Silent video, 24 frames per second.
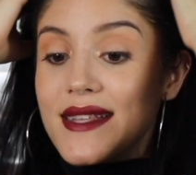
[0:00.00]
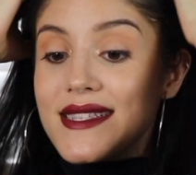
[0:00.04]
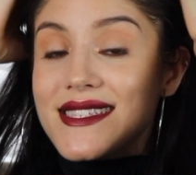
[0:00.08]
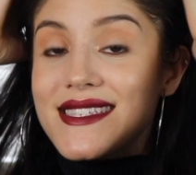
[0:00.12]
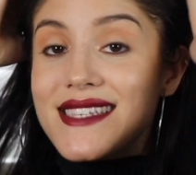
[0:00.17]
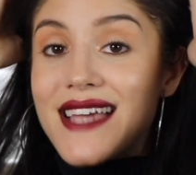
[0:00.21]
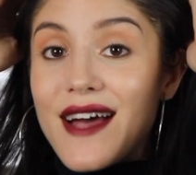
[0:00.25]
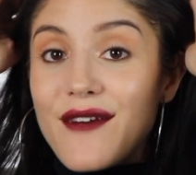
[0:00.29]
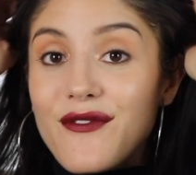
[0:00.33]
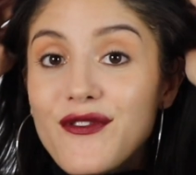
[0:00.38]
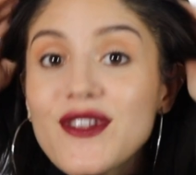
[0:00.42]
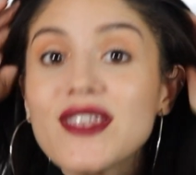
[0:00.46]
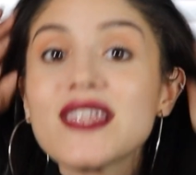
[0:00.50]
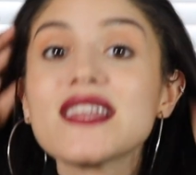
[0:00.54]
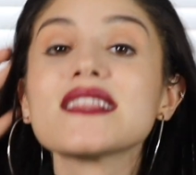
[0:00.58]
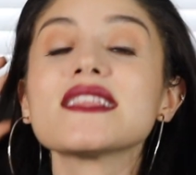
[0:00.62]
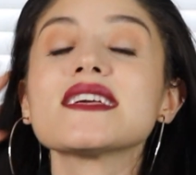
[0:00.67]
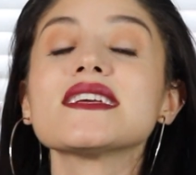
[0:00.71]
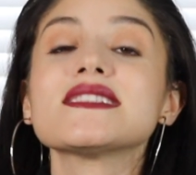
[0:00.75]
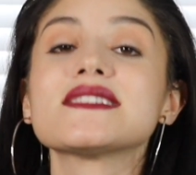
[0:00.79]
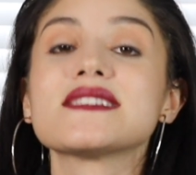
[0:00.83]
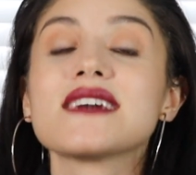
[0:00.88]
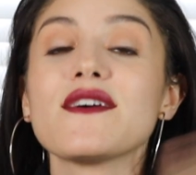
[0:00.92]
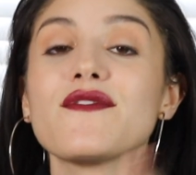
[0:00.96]

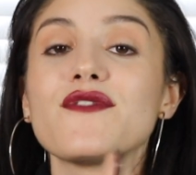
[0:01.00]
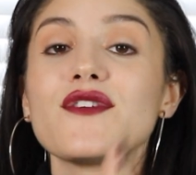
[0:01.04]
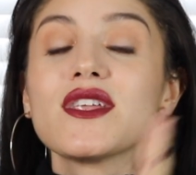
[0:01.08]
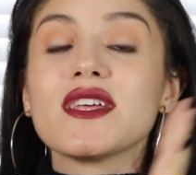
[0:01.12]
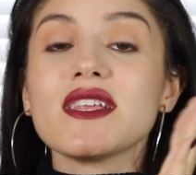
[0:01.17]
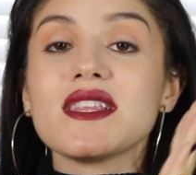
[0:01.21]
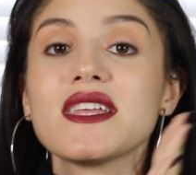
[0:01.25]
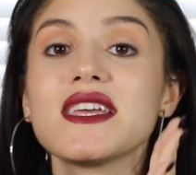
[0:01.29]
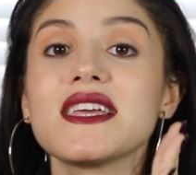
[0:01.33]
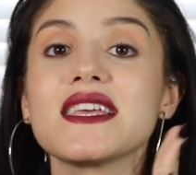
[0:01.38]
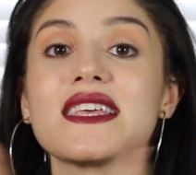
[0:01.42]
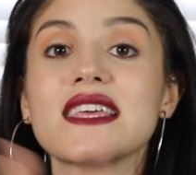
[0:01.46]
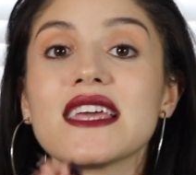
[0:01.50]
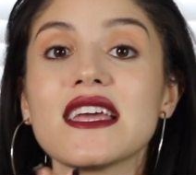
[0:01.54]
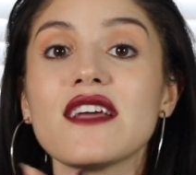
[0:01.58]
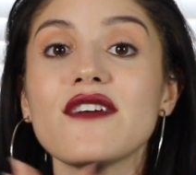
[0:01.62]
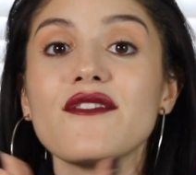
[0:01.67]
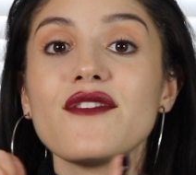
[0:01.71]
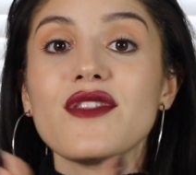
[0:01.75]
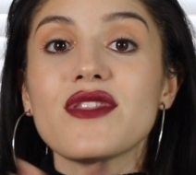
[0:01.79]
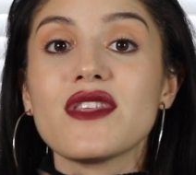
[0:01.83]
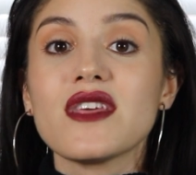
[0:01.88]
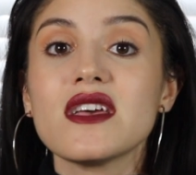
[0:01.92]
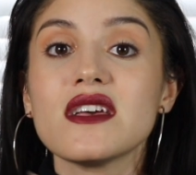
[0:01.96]
Definitely
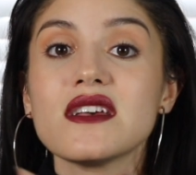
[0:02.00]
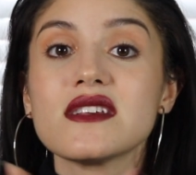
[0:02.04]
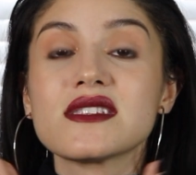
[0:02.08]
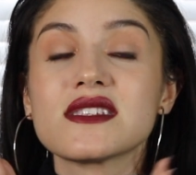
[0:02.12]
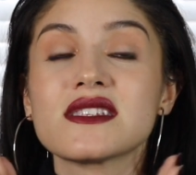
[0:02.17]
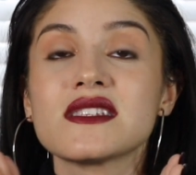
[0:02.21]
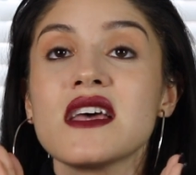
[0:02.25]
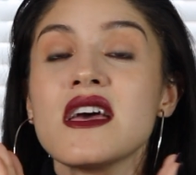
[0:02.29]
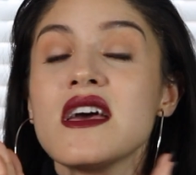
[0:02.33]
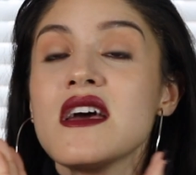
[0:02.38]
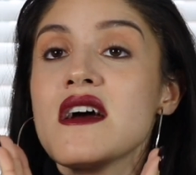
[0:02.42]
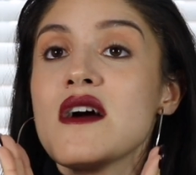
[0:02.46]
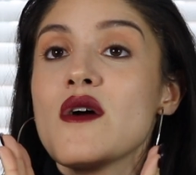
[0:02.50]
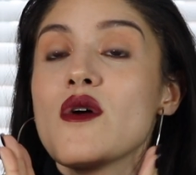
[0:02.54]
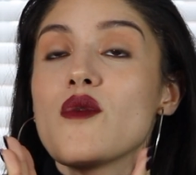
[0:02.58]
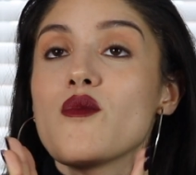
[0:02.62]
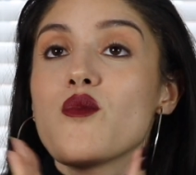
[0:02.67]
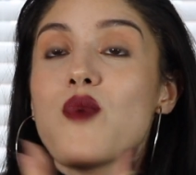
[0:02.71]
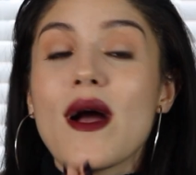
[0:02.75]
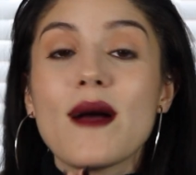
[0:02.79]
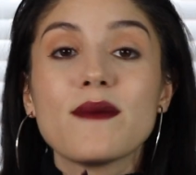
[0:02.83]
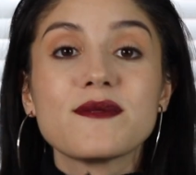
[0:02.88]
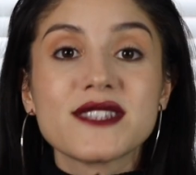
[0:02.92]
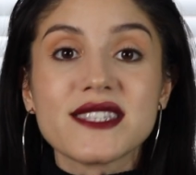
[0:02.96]
give this
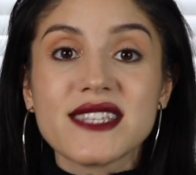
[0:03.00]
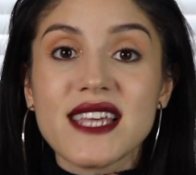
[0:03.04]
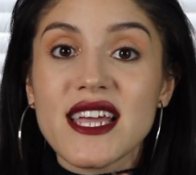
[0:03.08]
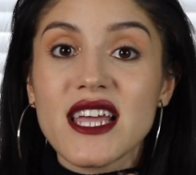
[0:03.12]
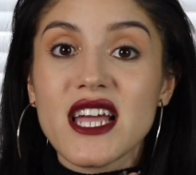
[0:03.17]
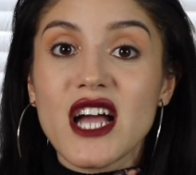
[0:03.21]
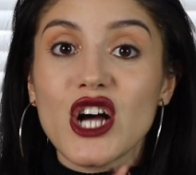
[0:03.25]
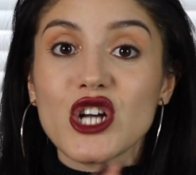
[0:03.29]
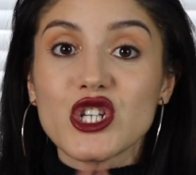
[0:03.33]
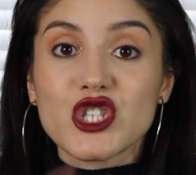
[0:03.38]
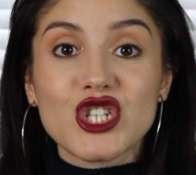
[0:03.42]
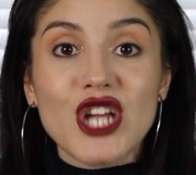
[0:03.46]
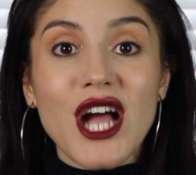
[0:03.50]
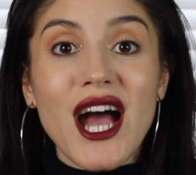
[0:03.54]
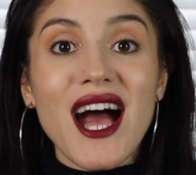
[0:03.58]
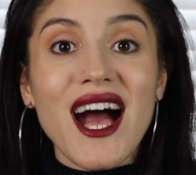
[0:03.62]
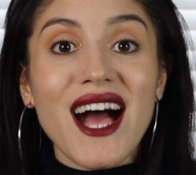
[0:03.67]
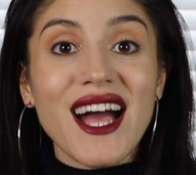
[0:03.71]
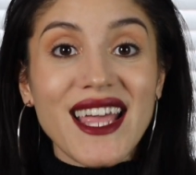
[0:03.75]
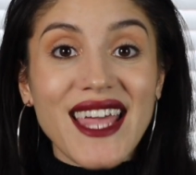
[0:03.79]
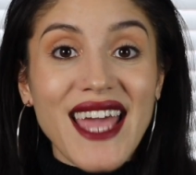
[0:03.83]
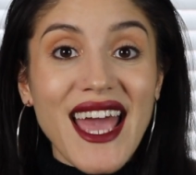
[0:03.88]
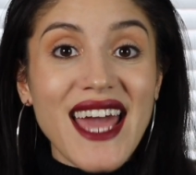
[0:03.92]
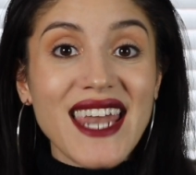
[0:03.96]
website a shot.
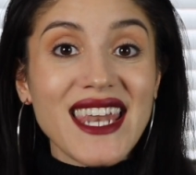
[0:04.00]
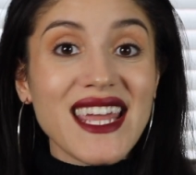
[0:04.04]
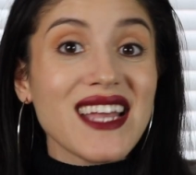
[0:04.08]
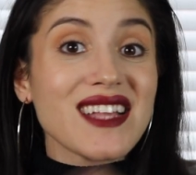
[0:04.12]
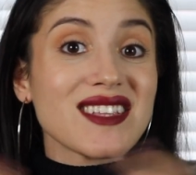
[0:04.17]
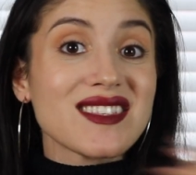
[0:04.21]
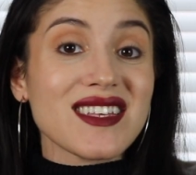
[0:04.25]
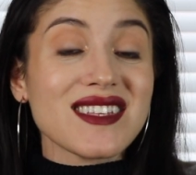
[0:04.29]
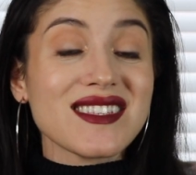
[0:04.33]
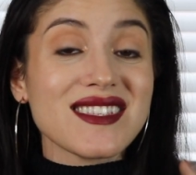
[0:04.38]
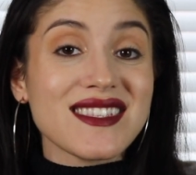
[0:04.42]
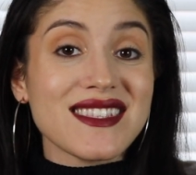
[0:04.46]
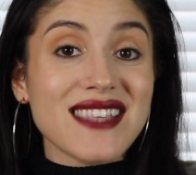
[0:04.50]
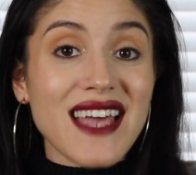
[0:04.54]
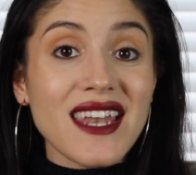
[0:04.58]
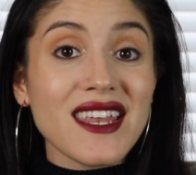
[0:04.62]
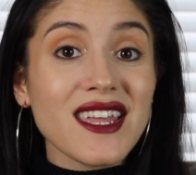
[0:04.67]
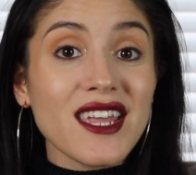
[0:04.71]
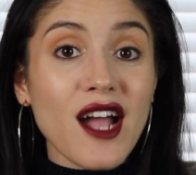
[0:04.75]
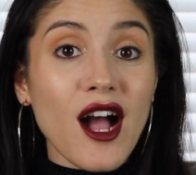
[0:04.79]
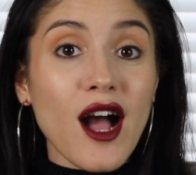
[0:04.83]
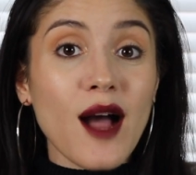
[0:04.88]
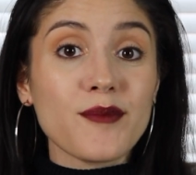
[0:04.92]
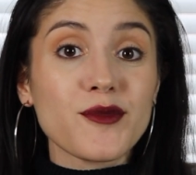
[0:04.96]
Again, it's
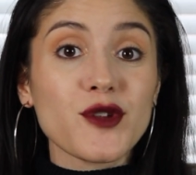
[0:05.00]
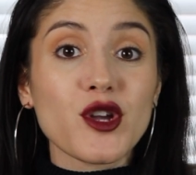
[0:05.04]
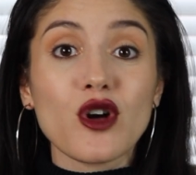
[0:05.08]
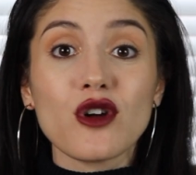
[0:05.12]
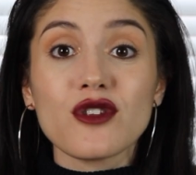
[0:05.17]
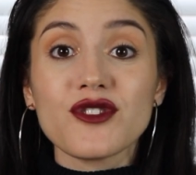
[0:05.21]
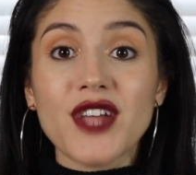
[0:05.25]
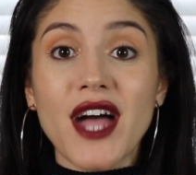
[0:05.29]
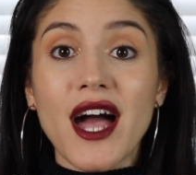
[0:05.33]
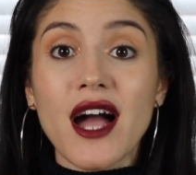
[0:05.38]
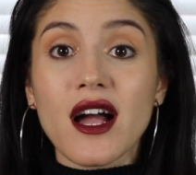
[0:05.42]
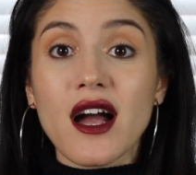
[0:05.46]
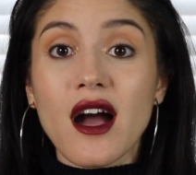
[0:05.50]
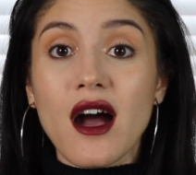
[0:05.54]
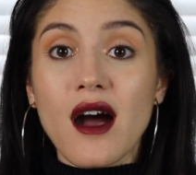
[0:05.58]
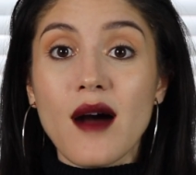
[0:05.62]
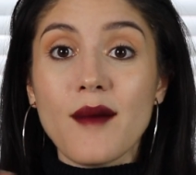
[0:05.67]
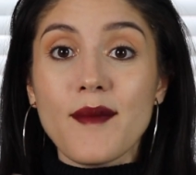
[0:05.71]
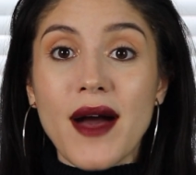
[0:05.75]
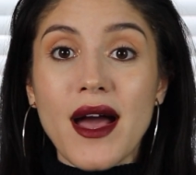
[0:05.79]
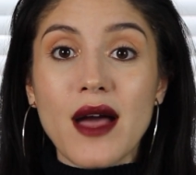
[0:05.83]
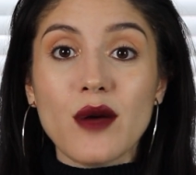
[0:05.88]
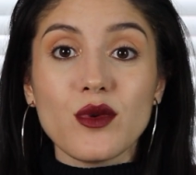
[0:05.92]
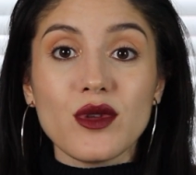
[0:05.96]

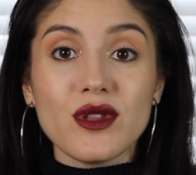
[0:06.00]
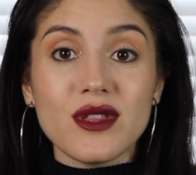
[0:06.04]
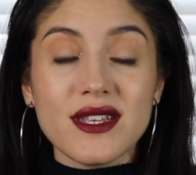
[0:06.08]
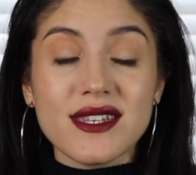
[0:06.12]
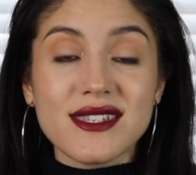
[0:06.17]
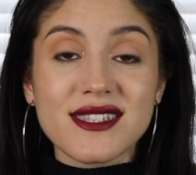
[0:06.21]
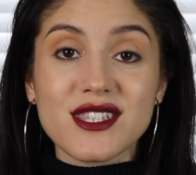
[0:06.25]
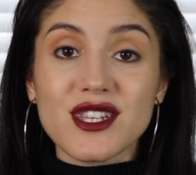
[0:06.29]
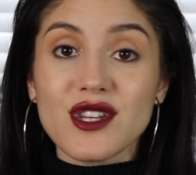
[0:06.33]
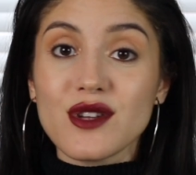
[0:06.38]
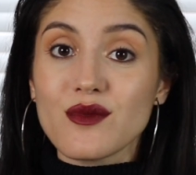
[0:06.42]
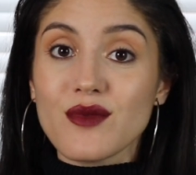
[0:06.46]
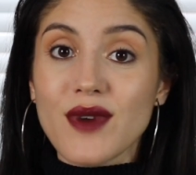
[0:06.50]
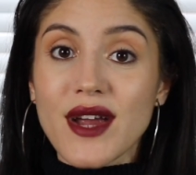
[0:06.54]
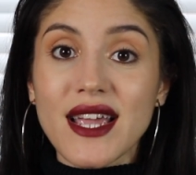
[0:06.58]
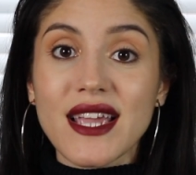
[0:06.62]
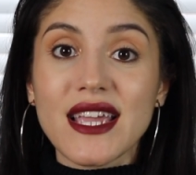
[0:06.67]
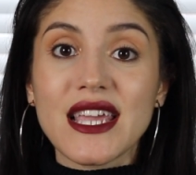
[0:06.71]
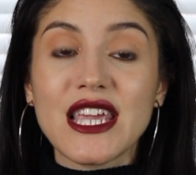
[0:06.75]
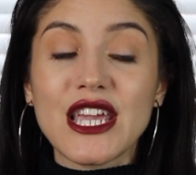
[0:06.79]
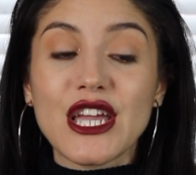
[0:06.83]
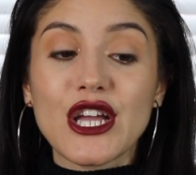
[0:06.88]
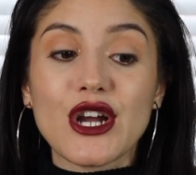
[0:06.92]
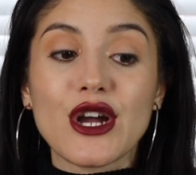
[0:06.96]
ZenniOptical.com. I will list it right
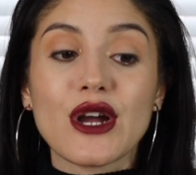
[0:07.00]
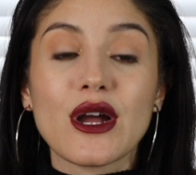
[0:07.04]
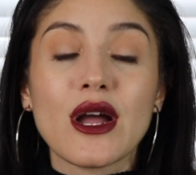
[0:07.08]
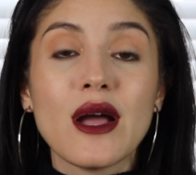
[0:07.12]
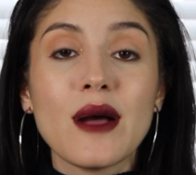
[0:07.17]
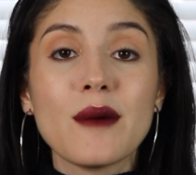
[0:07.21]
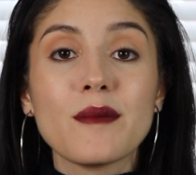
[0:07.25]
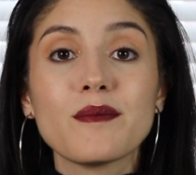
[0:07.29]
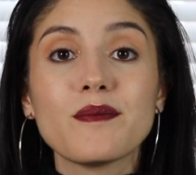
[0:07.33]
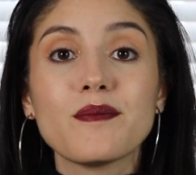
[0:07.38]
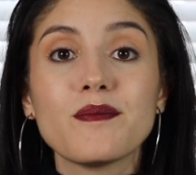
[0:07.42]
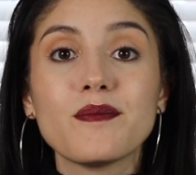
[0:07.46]
here.